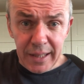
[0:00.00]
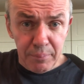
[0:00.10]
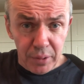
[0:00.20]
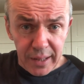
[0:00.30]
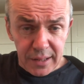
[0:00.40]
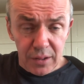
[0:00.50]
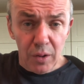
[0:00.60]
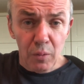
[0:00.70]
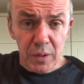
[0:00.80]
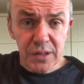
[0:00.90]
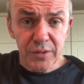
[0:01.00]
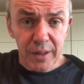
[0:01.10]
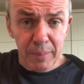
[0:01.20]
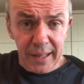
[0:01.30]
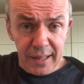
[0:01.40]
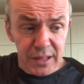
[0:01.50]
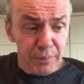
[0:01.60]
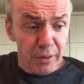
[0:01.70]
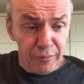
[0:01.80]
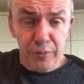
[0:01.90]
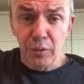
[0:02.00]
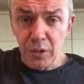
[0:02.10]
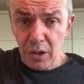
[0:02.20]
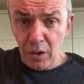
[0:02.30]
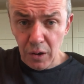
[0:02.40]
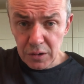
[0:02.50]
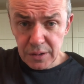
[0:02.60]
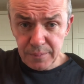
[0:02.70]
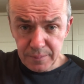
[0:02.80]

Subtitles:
break at all, we're straight back into our 4 chords.